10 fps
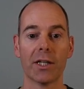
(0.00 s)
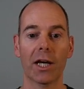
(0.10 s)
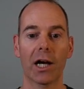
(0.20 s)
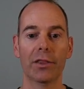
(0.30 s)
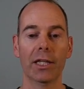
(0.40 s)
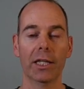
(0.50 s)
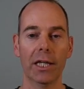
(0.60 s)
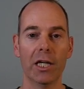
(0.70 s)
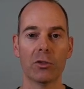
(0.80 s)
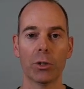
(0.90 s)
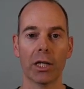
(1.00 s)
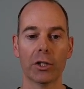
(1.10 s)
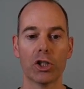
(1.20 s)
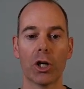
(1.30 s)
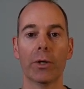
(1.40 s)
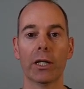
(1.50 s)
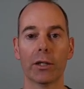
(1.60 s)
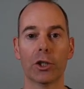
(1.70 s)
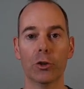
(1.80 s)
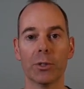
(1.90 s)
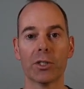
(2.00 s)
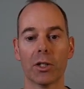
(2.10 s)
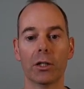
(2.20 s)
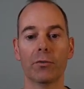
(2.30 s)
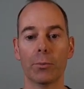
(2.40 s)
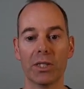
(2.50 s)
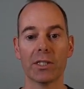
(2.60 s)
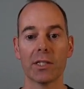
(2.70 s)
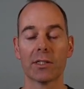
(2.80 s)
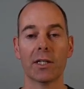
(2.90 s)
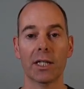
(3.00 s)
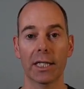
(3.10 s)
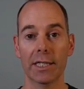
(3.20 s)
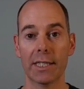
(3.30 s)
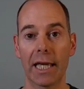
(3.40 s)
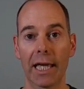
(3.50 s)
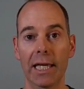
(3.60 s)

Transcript: I think engagement and showing the human side of your business is key.